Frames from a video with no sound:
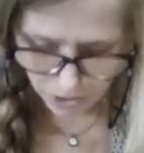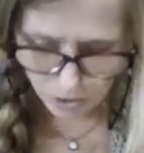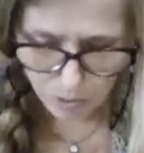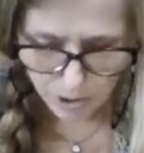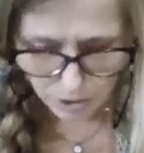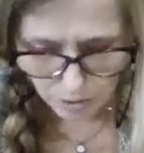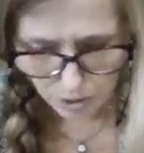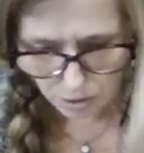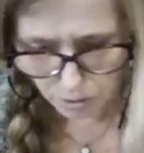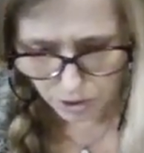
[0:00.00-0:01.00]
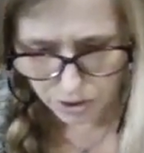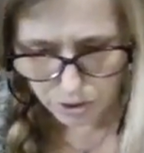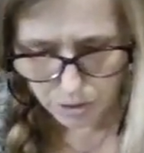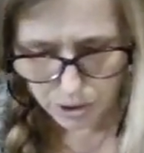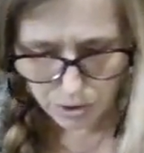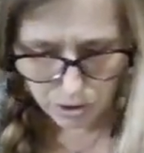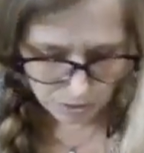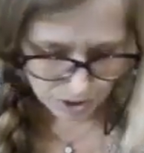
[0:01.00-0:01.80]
Do what you do. Just do what you do.